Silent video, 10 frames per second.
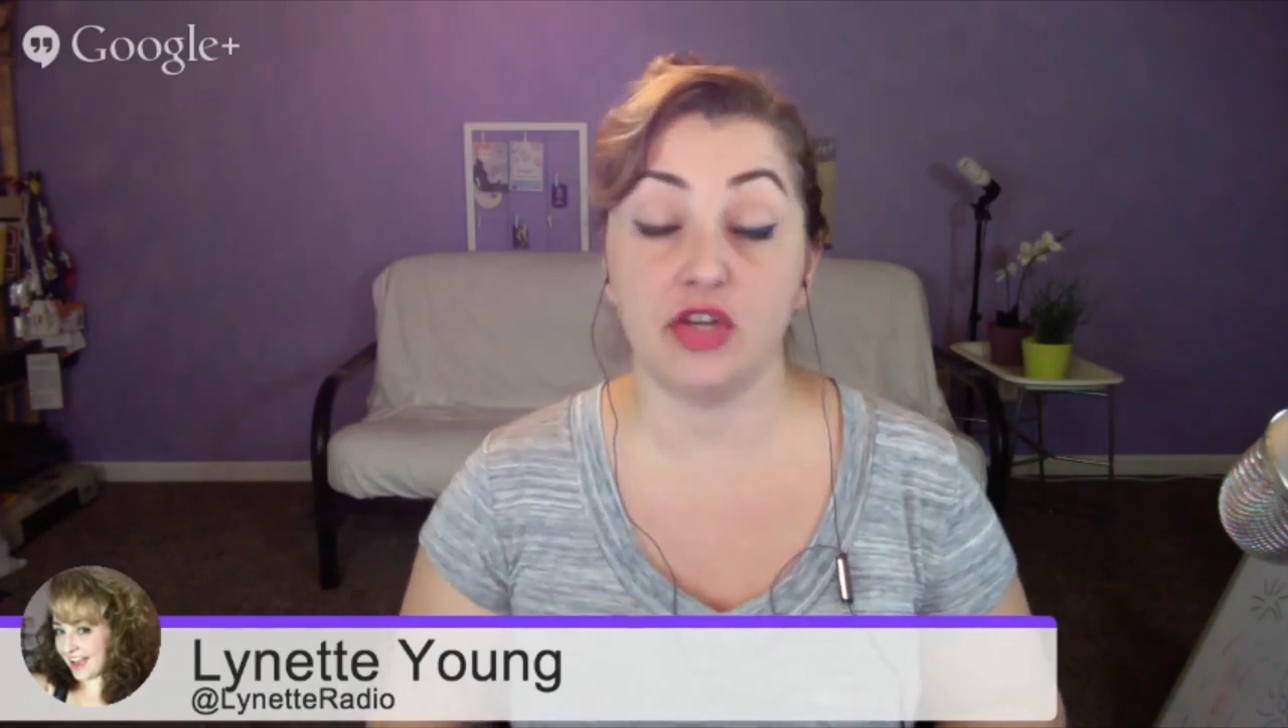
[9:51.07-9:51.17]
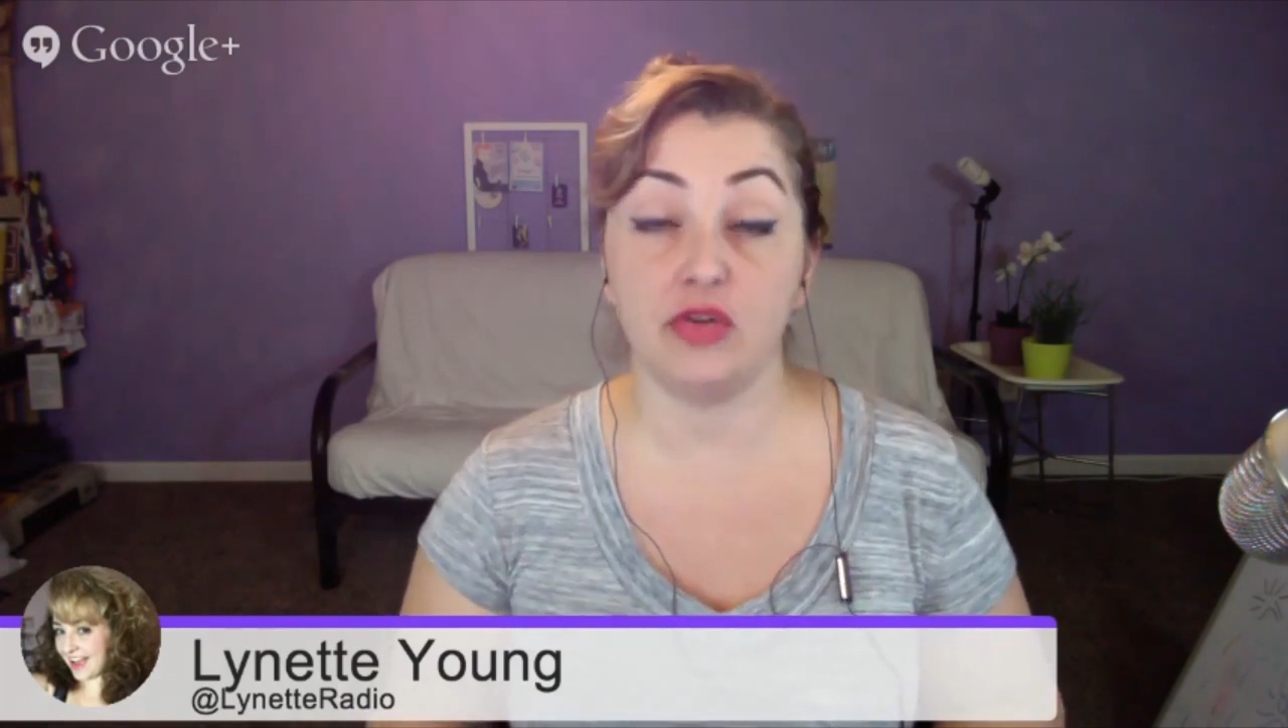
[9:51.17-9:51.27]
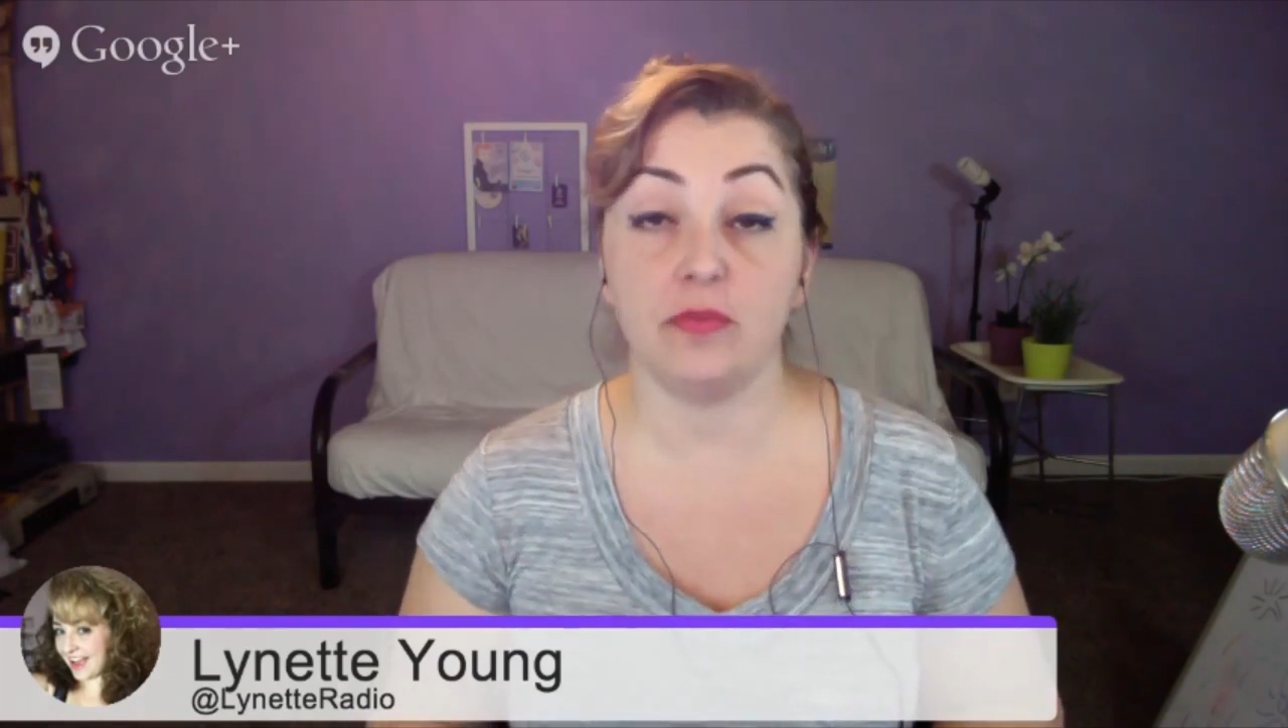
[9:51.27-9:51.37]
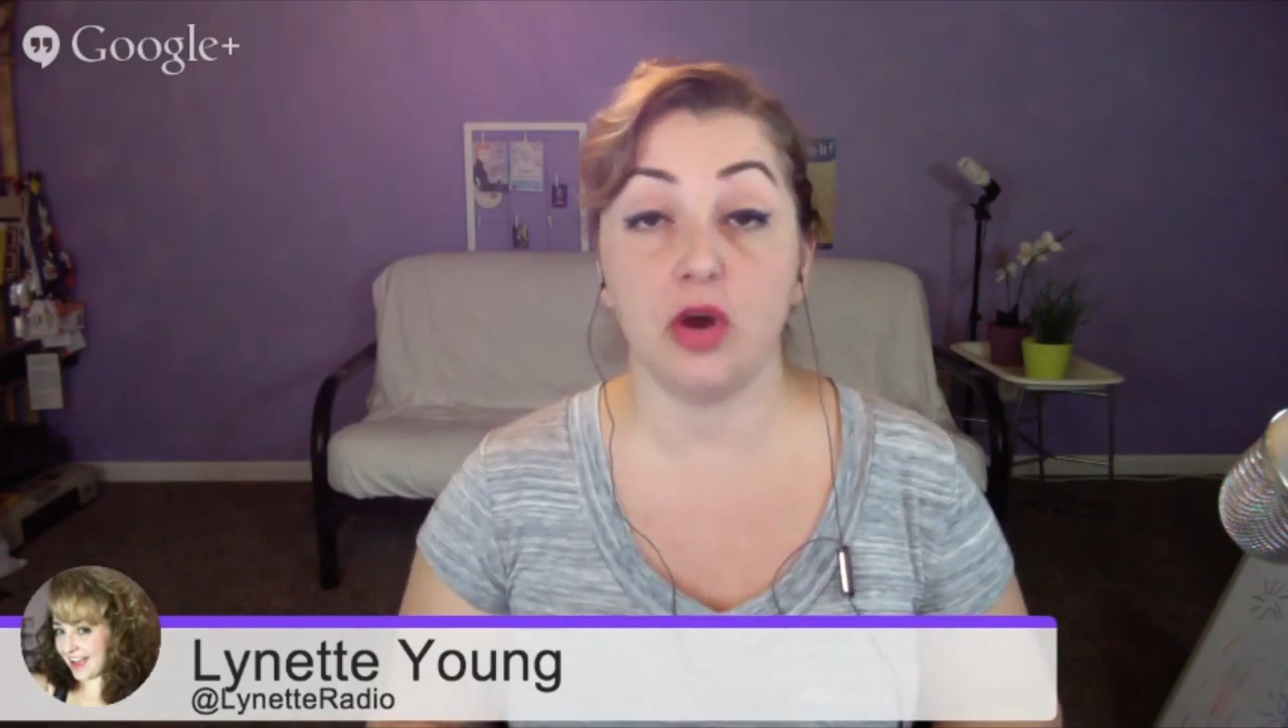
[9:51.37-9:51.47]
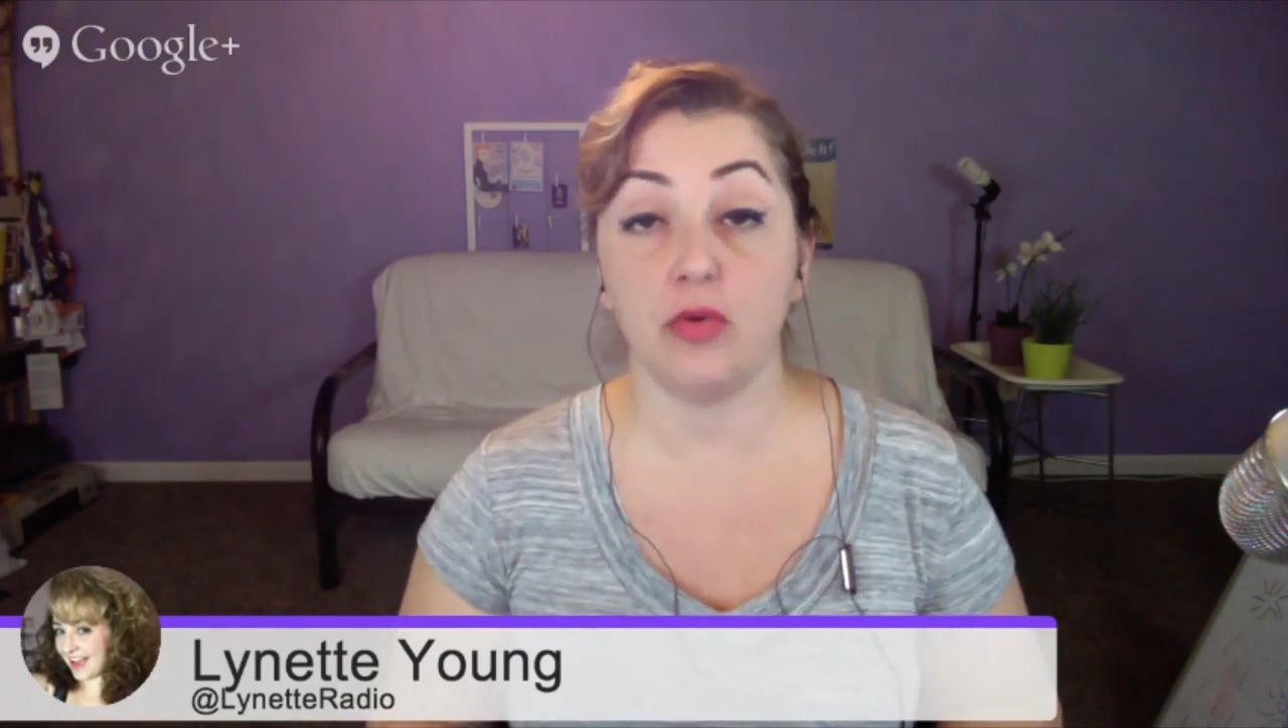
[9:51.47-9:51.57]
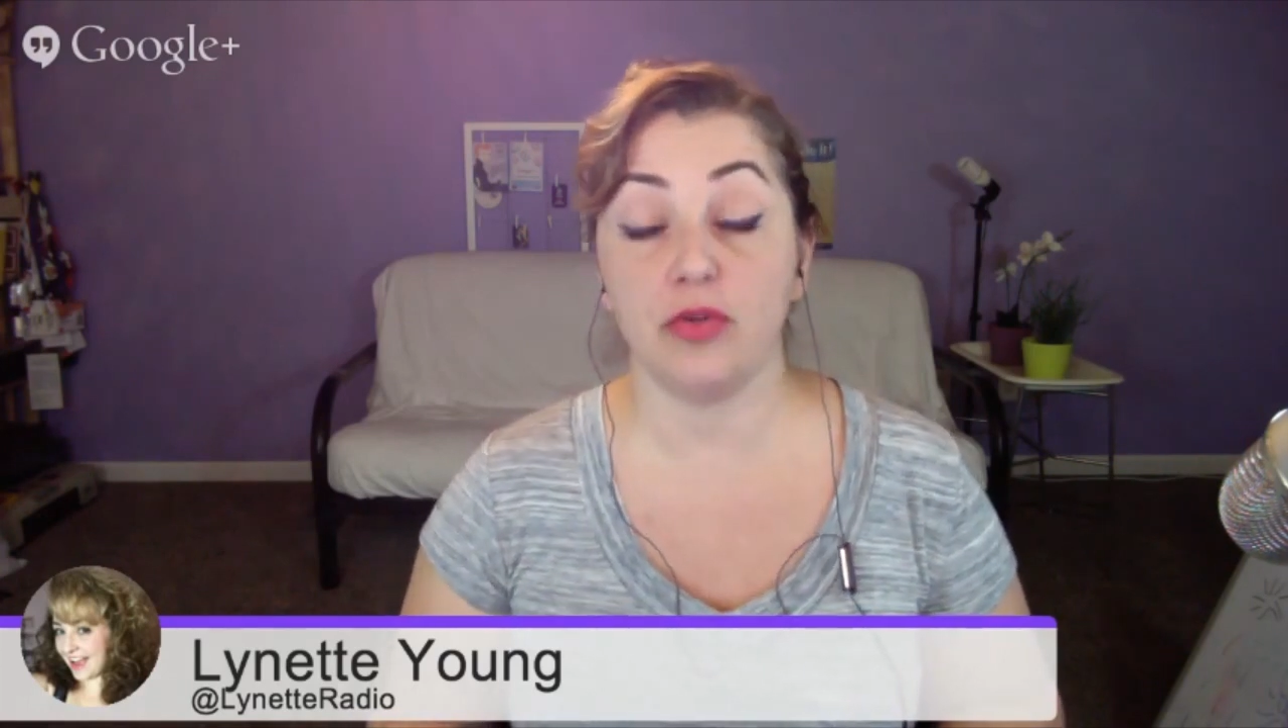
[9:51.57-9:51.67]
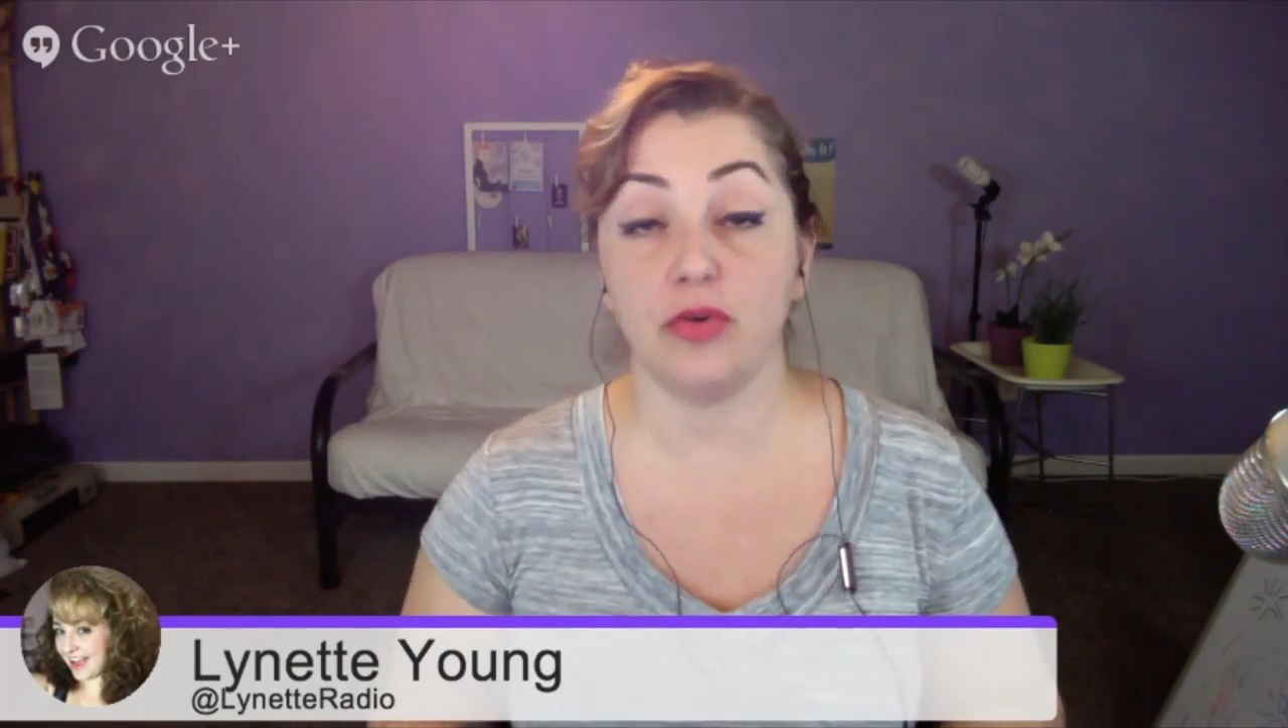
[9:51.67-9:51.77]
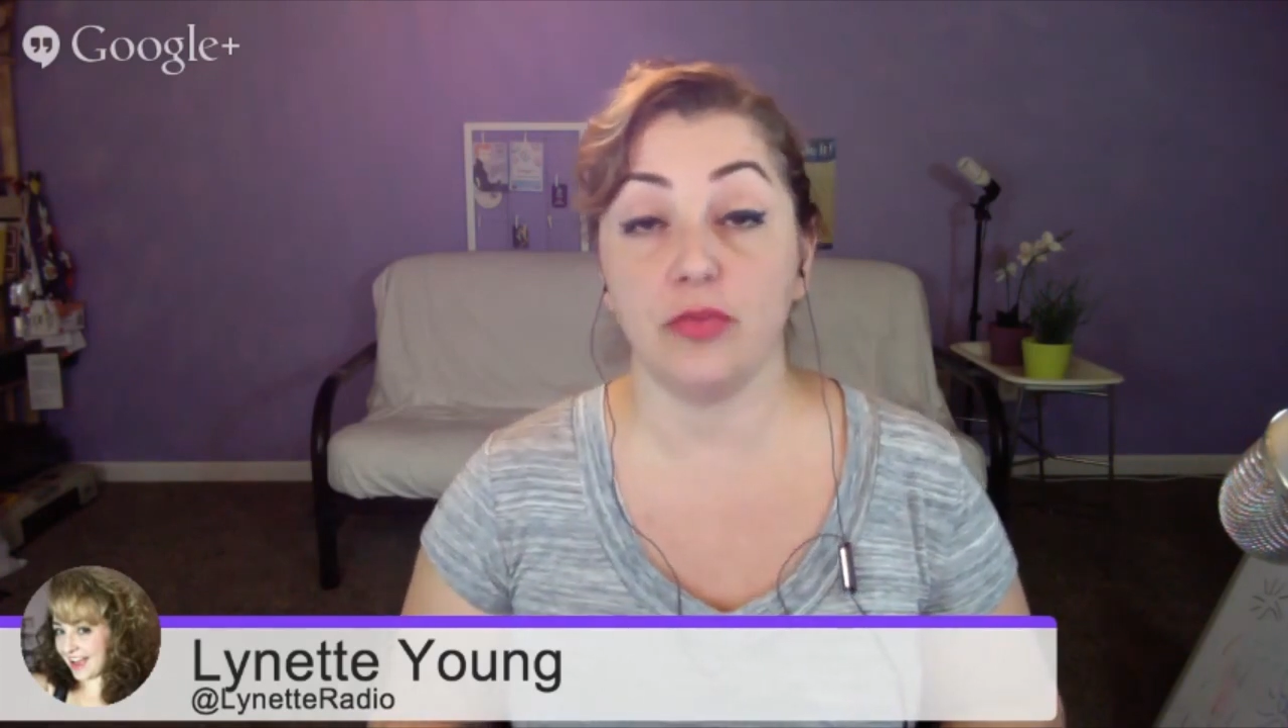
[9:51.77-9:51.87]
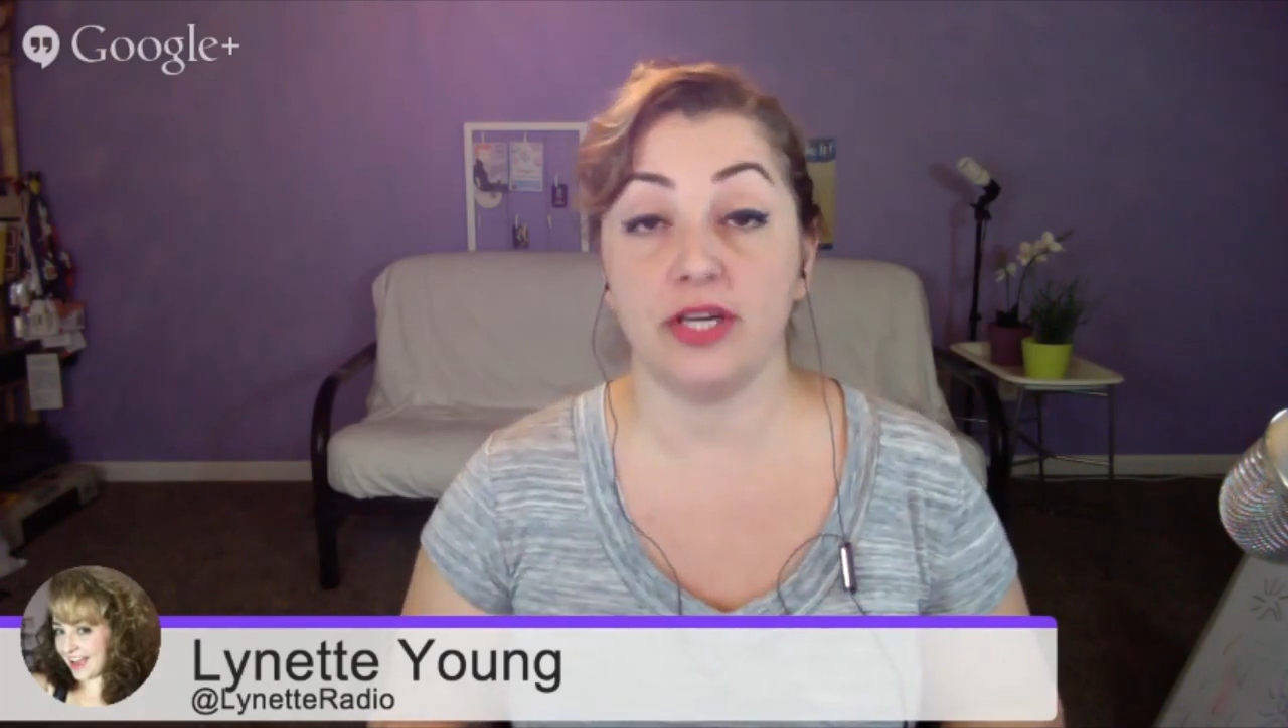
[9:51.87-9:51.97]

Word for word: know that they'll be